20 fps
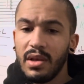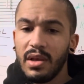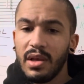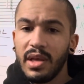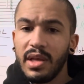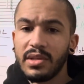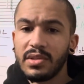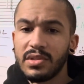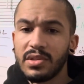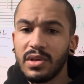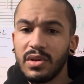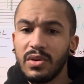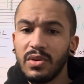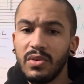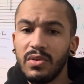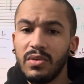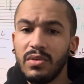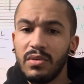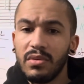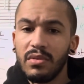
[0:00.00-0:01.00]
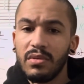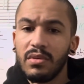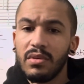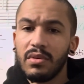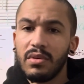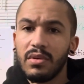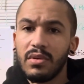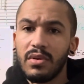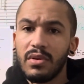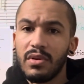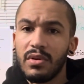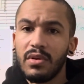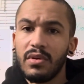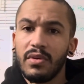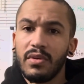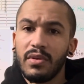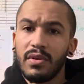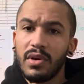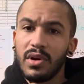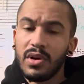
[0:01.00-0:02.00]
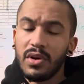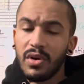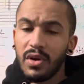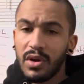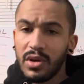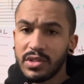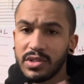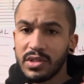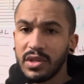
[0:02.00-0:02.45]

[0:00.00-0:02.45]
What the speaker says: And so across